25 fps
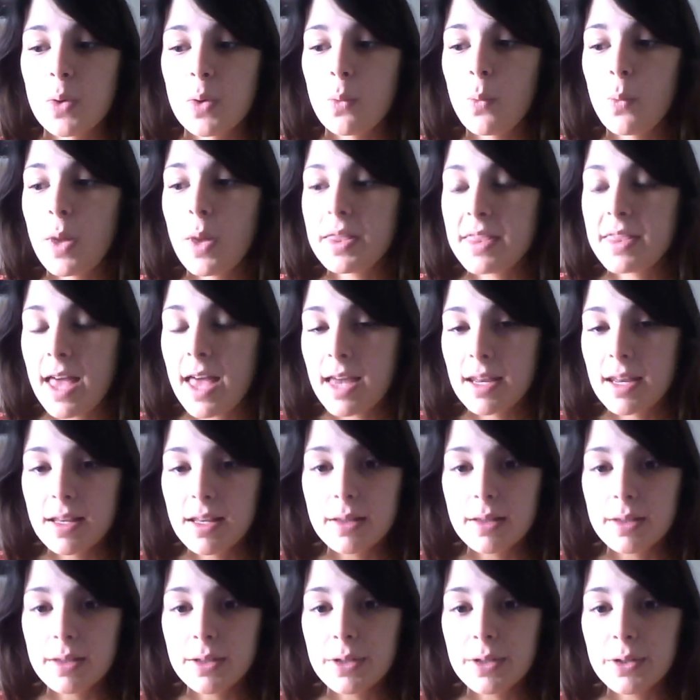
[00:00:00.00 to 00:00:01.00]
what that
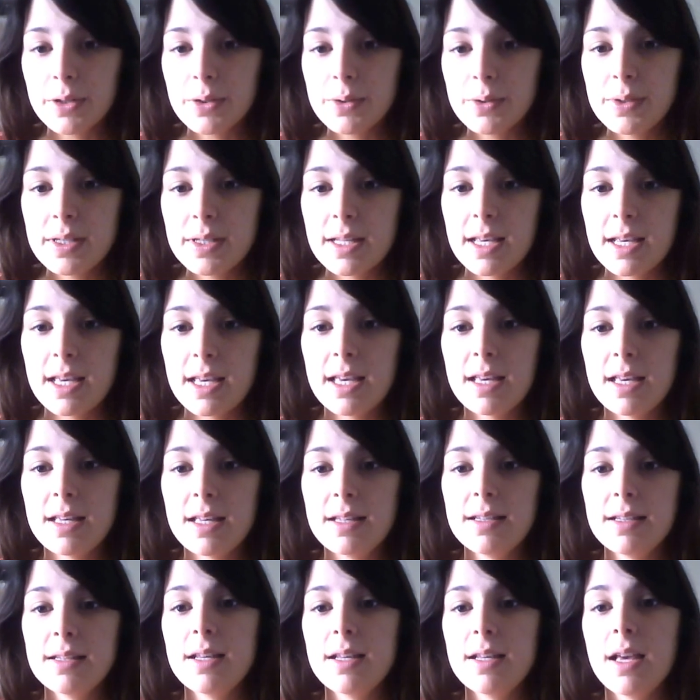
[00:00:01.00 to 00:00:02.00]
includes
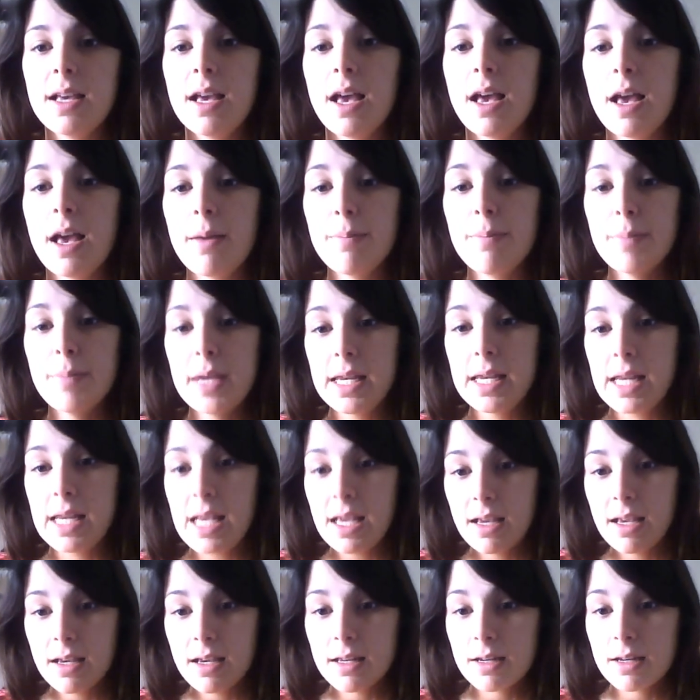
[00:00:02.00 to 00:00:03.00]
is an
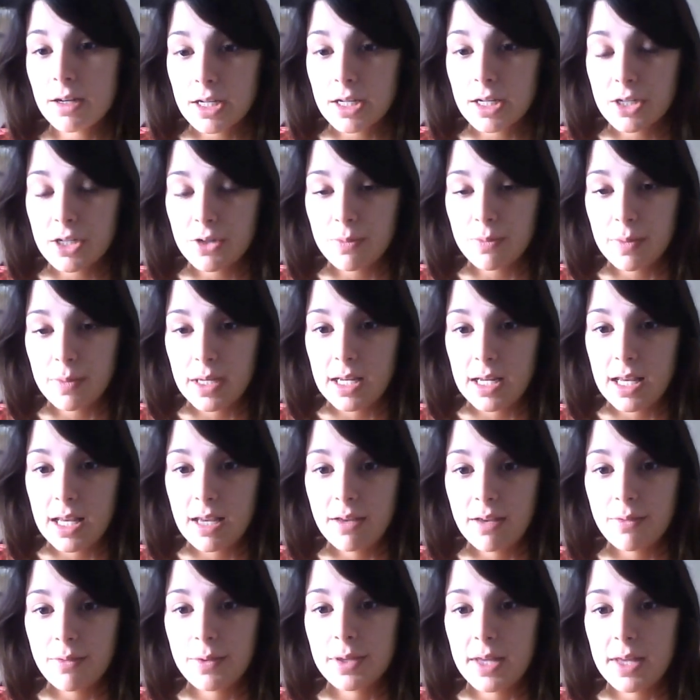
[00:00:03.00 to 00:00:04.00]
initial
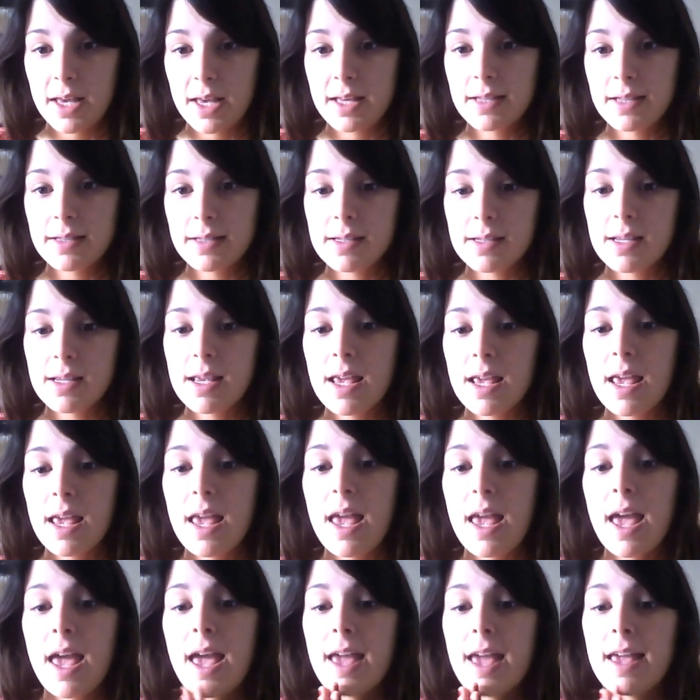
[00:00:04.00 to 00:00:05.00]
meeting with us,
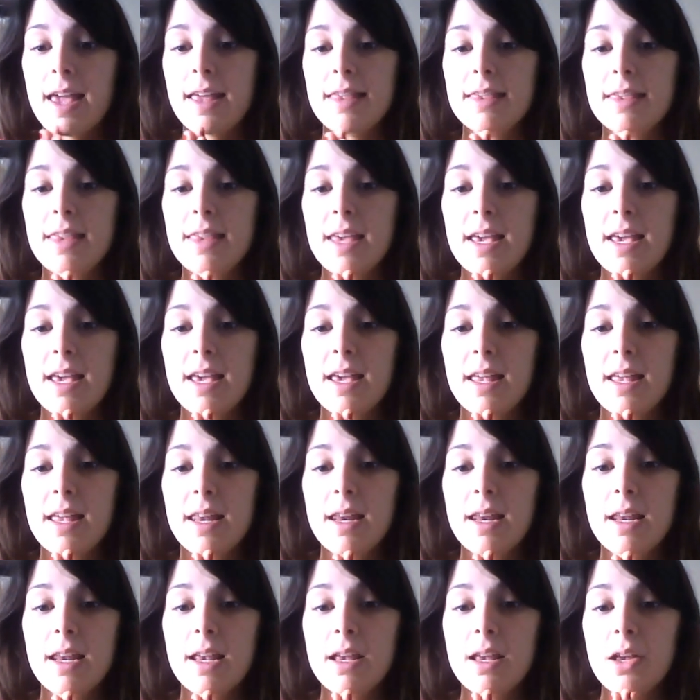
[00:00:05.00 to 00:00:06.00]
and
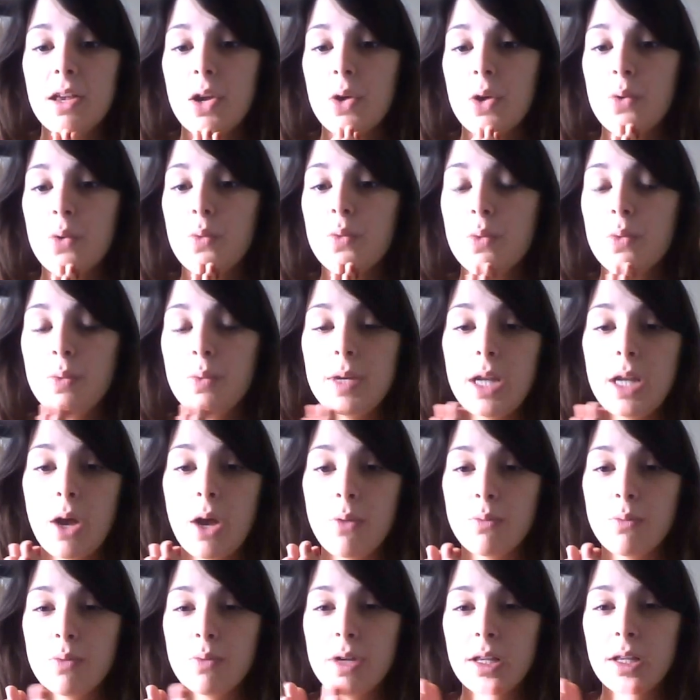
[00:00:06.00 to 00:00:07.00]
then we
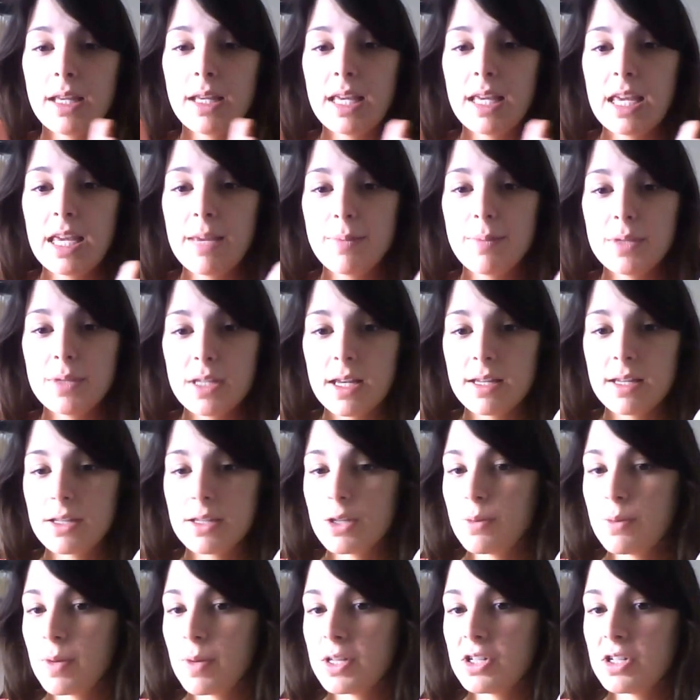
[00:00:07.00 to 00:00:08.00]
don't really keep it
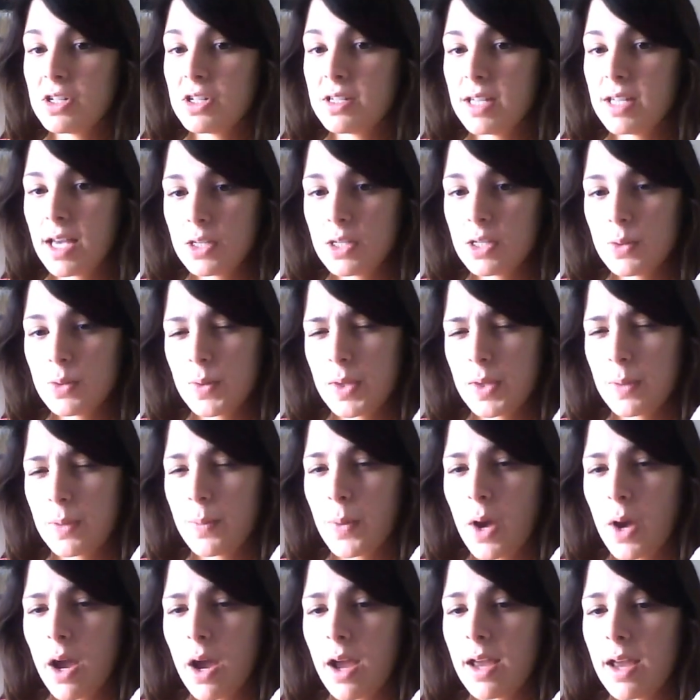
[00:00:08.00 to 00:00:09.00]
too much in touch with the
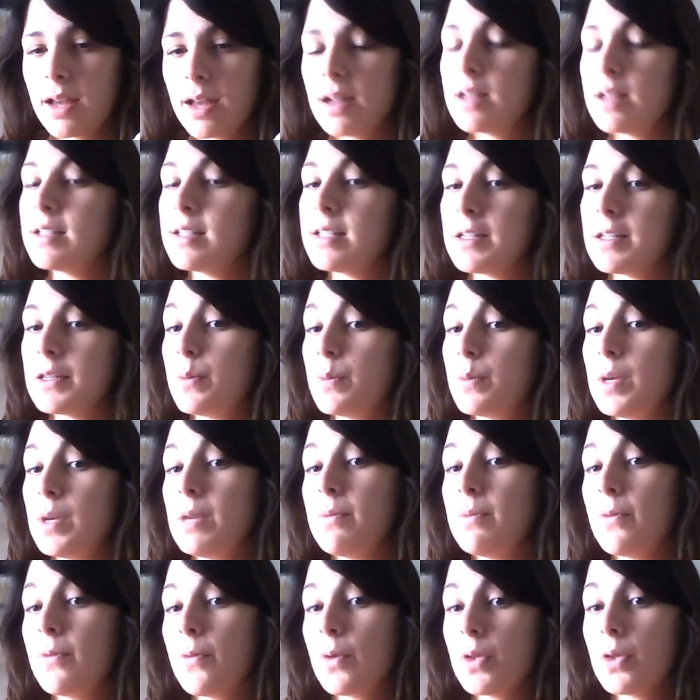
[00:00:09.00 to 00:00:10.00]
bride until the
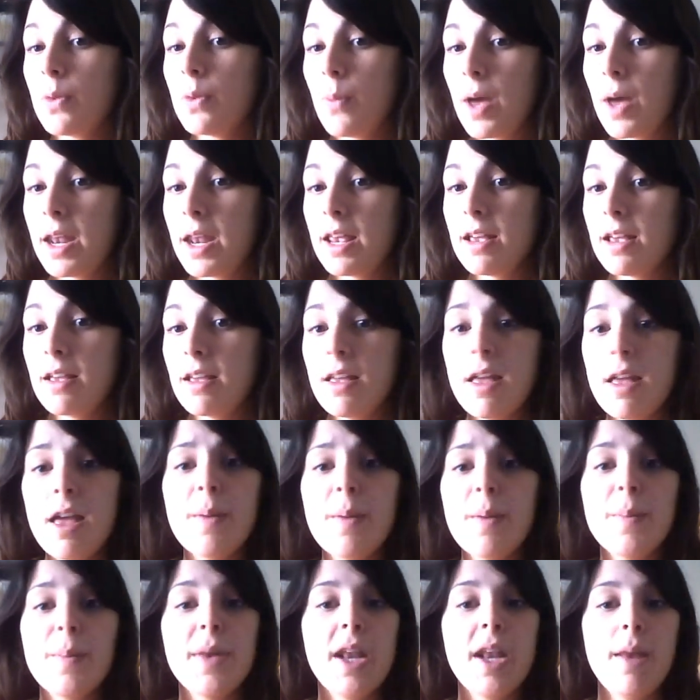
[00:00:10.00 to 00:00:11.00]
week before the wedding.
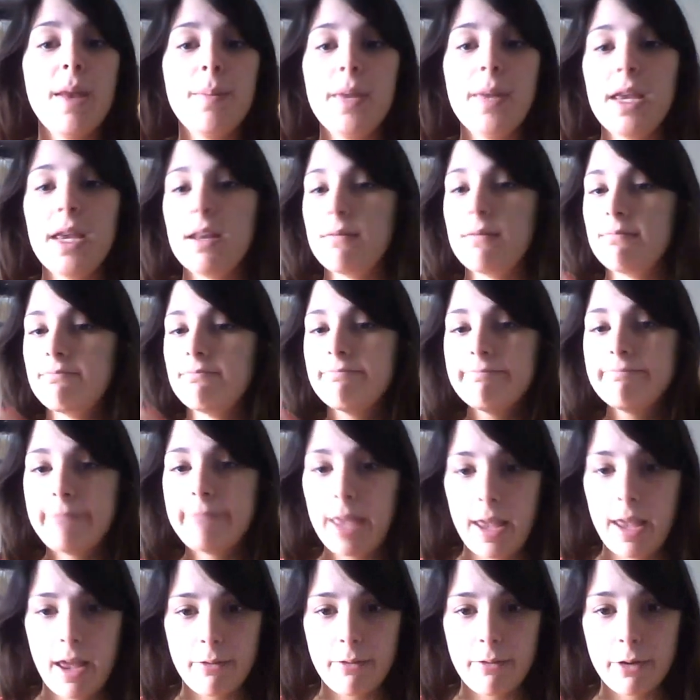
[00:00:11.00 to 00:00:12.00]
But I mean,
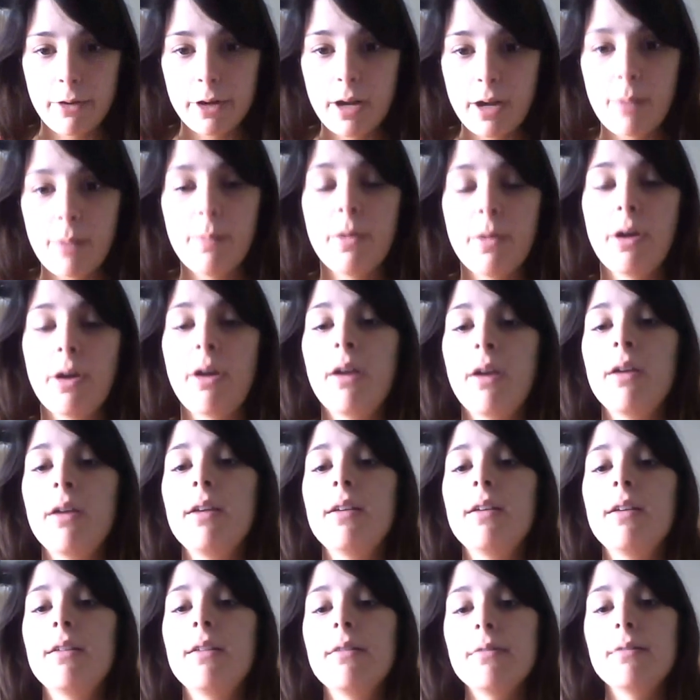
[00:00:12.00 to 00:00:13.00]
they have our number,
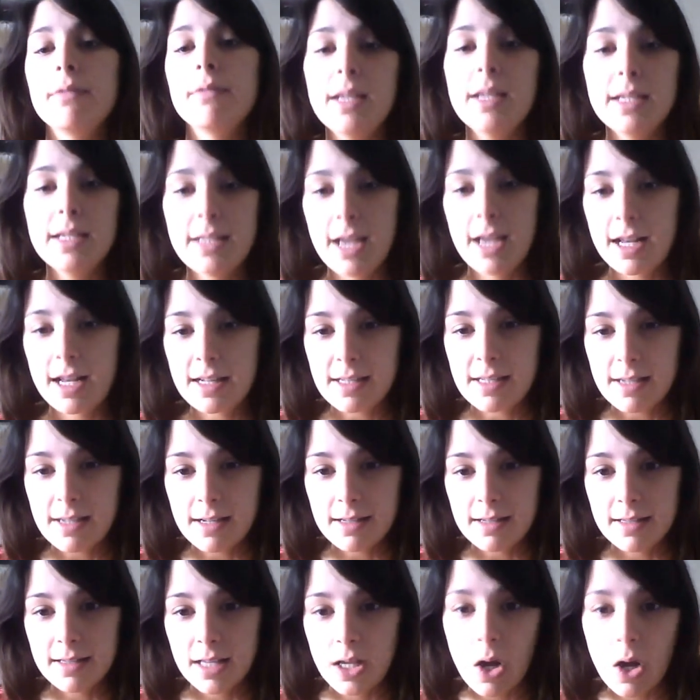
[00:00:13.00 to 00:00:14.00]
they text
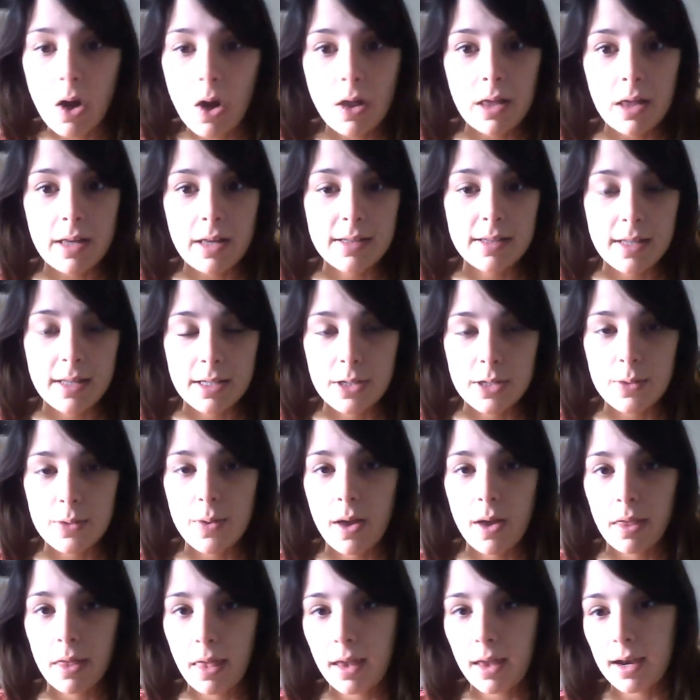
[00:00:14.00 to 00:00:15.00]
us, they call us, they
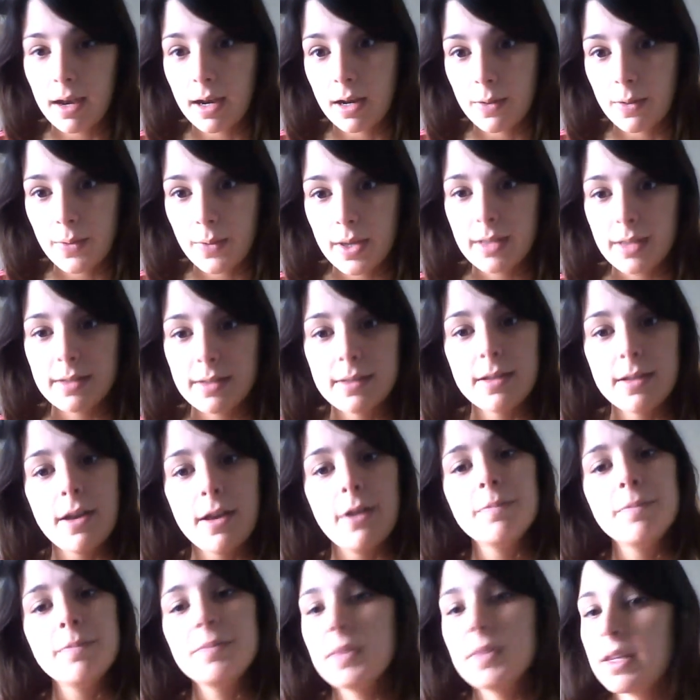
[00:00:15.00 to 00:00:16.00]
do all that anyways.
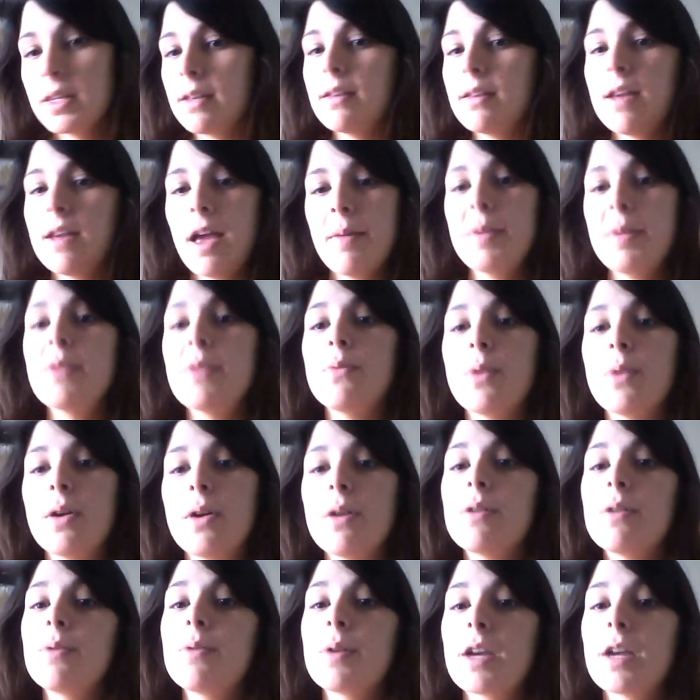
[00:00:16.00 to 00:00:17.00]
So, I mean,
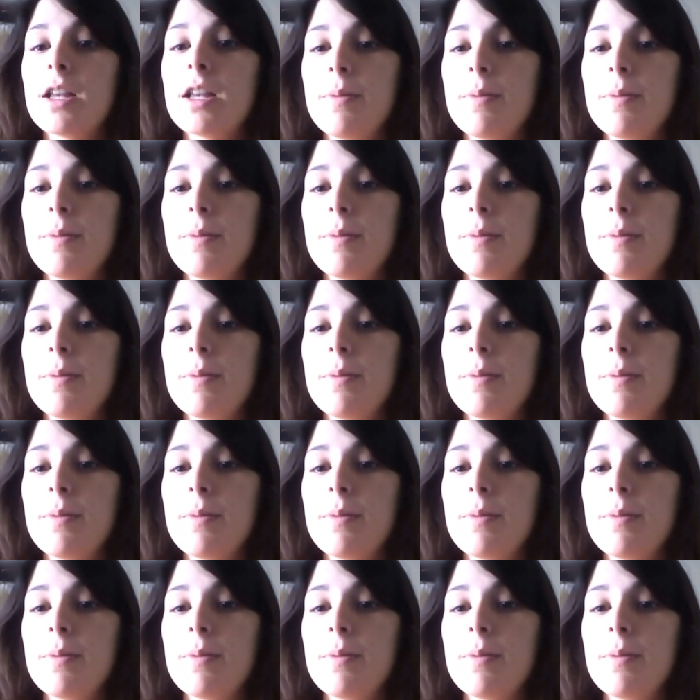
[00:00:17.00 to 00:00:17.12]
we're